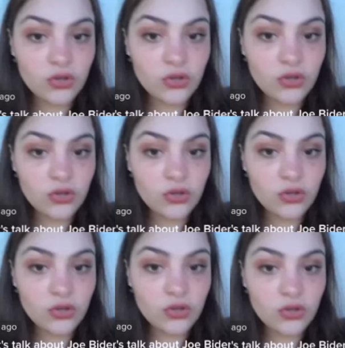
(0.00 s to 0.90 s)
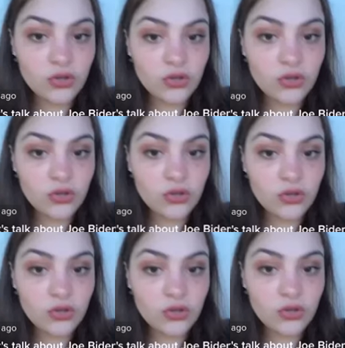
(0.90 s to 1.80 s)

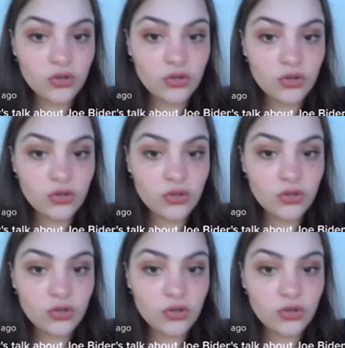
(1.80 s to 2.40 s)
No words are spoken by the person on screen.